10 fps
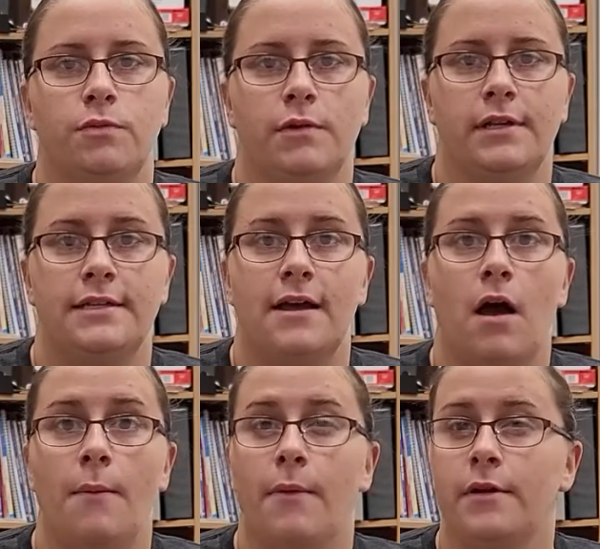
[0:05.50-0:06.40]
wanted to
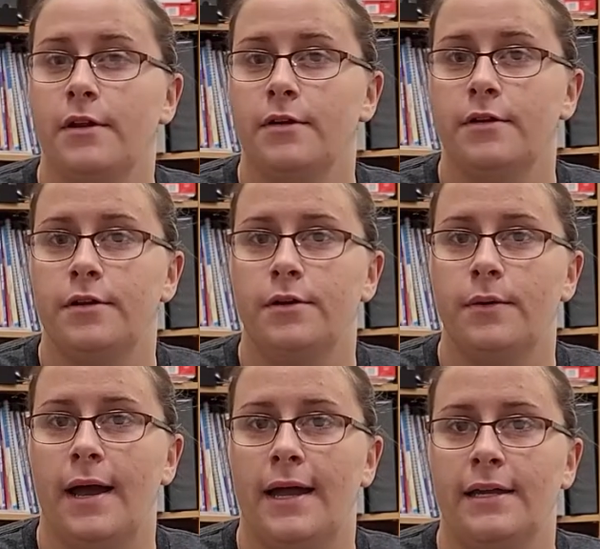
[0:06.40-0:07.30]
hop on here and do
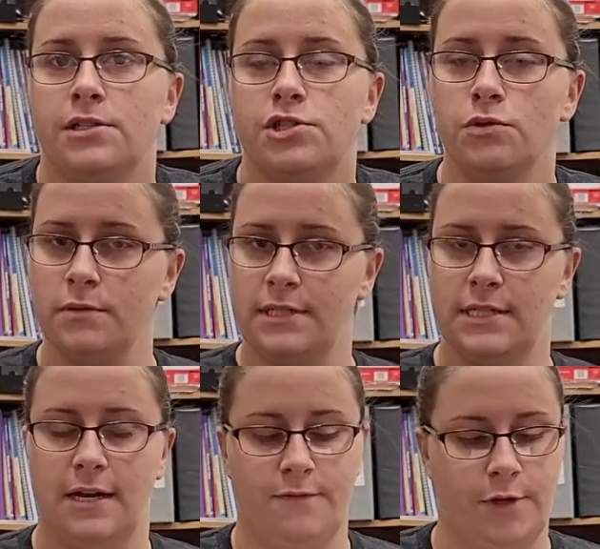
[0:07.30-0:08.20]
a story
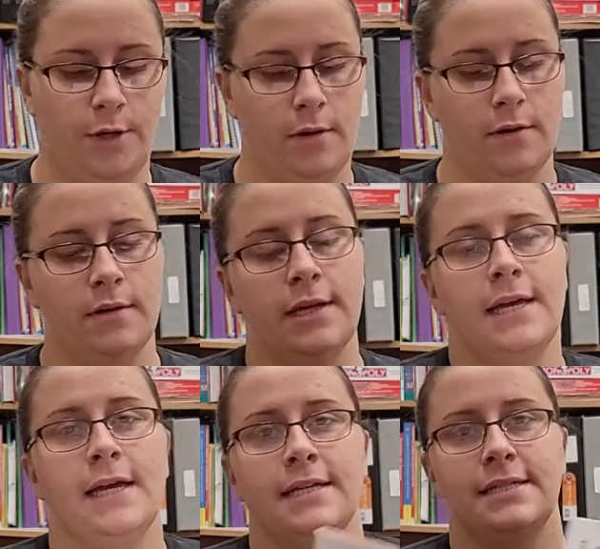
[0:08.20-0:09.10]
time for y'all.
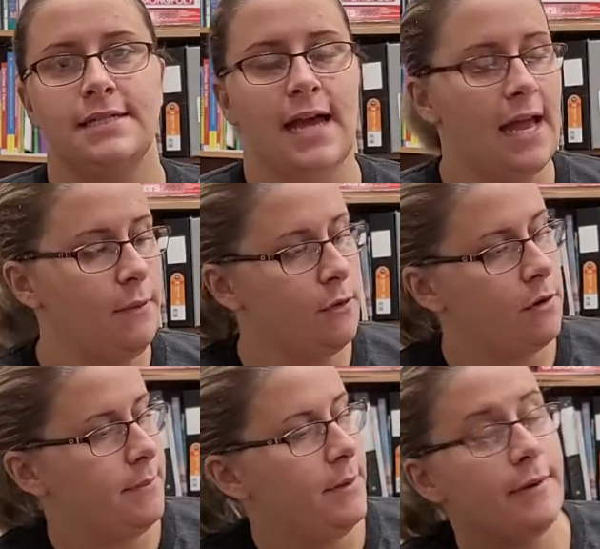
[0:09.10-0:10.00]
Today we're going
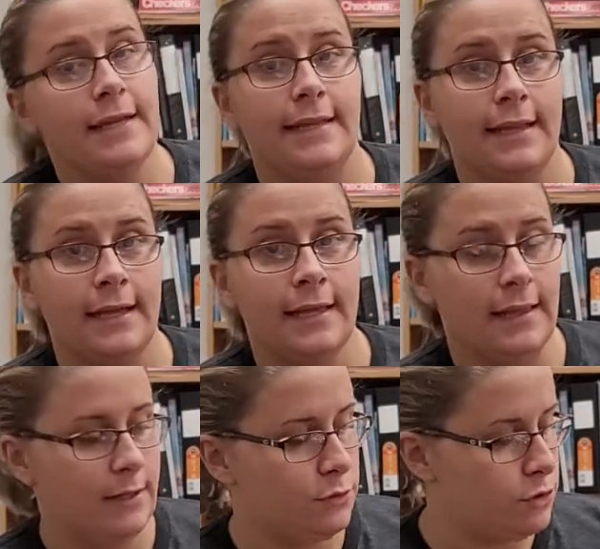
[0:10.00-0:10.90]
to be reading
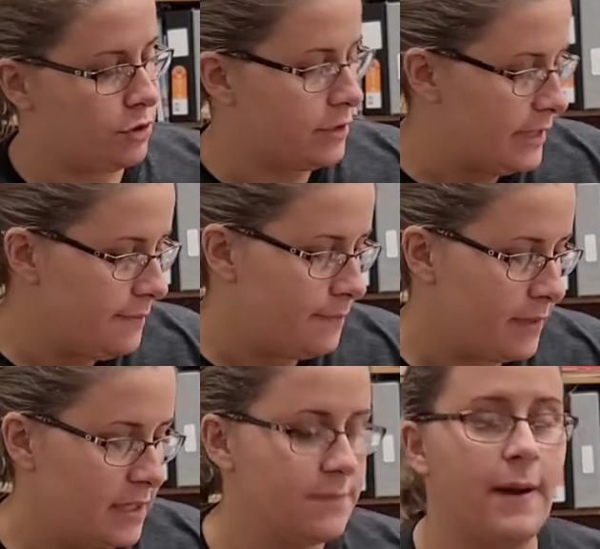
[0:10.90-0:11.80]
Little Tree.
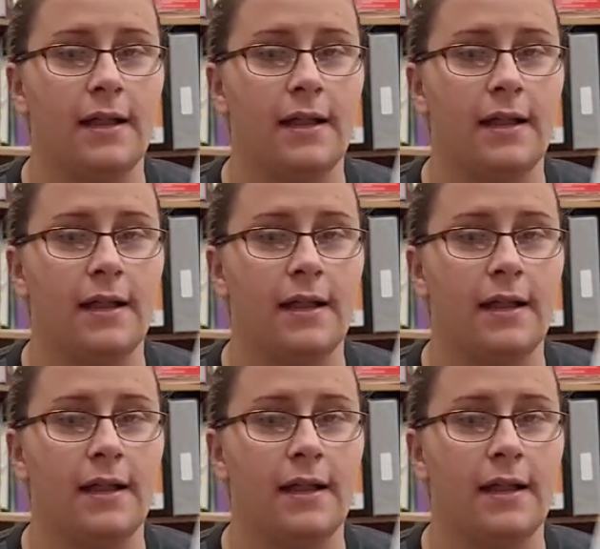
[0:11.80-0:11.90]
It's by